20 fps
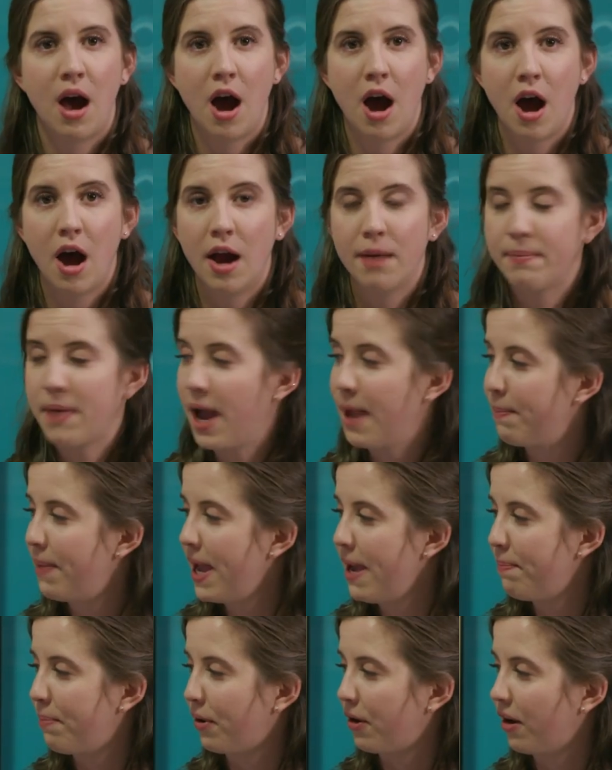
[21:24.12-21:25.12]
On my
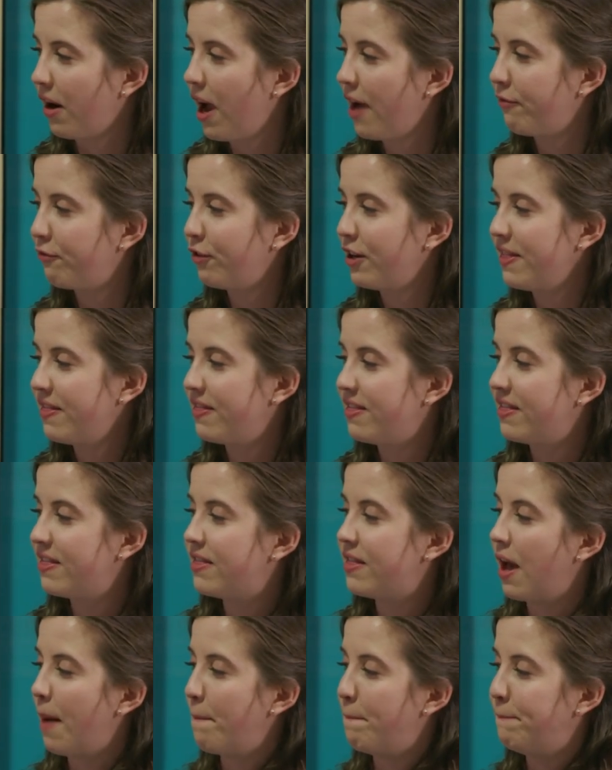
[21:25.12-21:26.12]
paper, I've written
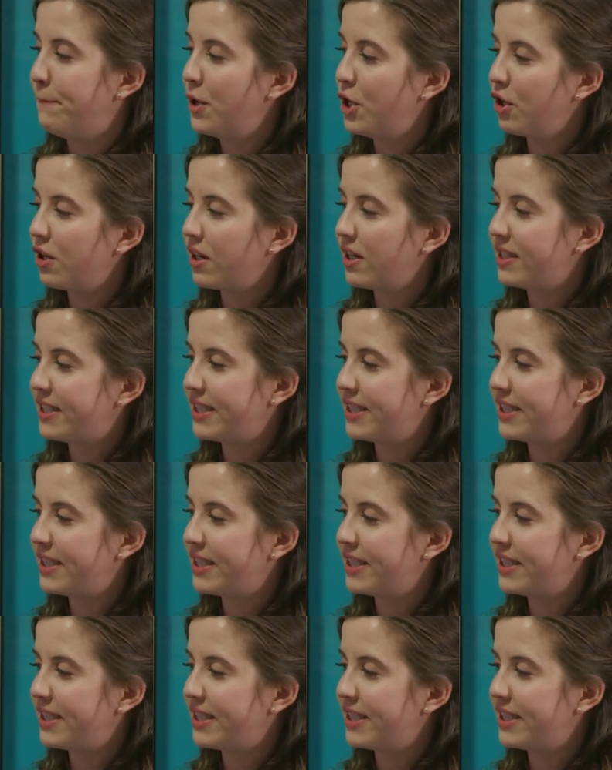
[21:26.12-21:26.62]
the book